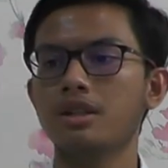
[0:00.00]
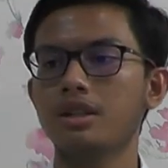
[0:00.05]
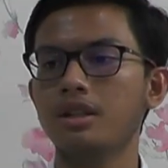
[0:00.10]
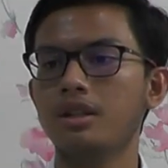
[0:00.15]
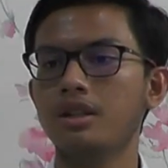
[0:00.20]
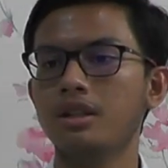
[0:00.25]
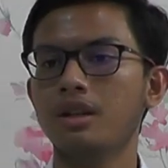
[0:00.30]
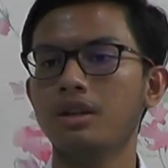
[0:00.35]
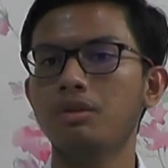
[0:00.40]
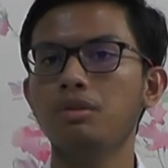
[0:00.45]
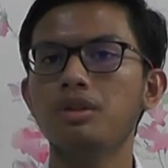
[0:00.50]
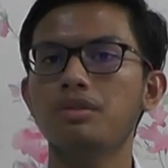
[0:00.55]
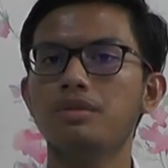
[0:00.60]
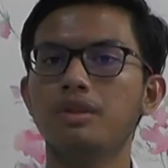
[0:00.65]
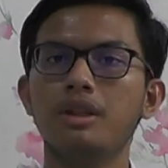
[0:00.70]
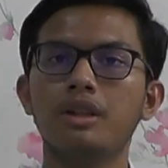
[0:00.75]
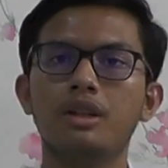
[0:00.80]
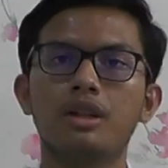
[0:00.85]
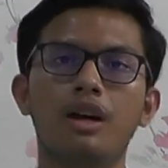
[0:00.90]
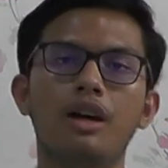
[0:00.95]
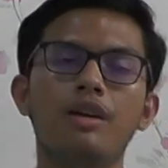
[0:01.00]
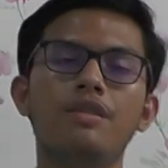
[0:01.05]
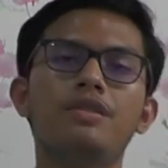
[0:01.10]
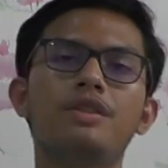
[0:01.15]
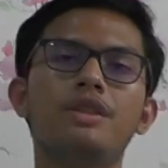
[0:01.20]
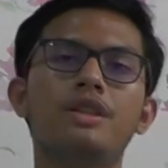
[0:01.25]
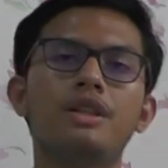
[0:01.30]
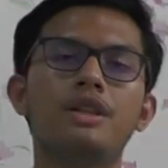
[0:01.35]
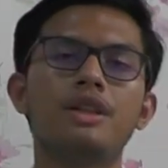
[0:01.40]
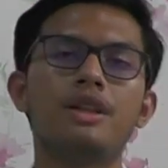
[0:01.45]
and I was very
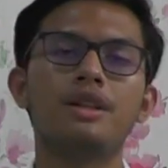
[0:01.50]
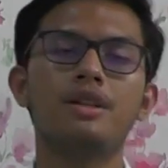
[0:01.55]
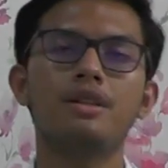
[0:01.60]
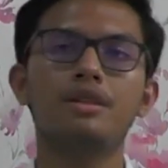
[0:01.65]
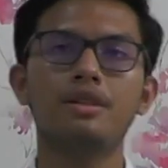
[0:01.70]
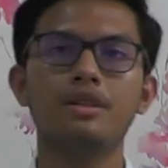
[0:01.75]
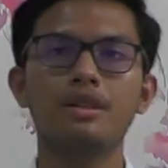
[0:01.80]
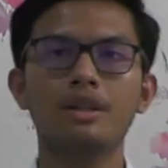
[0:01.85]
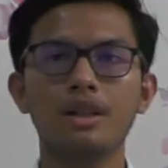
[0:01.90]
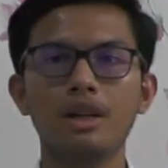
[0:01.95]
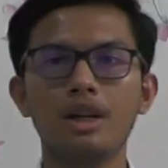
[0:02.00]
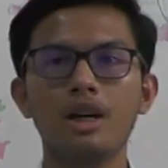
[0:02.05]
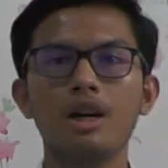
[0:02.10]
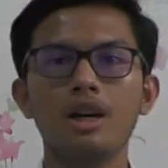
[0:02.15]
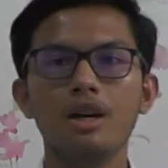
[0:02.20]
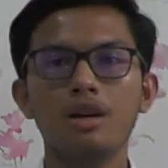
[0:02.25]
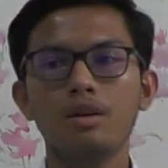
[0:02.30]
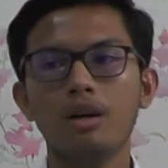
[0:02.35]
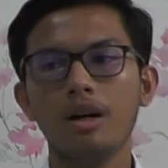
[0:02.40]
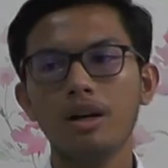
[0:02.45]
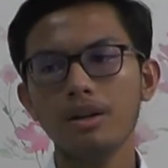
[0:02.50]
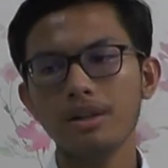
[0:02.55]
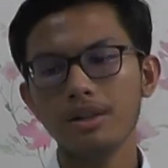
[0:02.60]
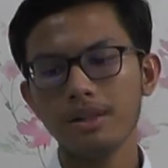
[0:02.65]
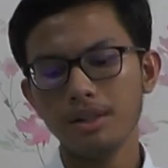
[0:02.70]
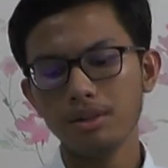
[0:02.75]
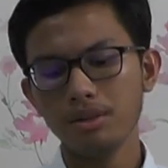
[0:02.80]
confident in it.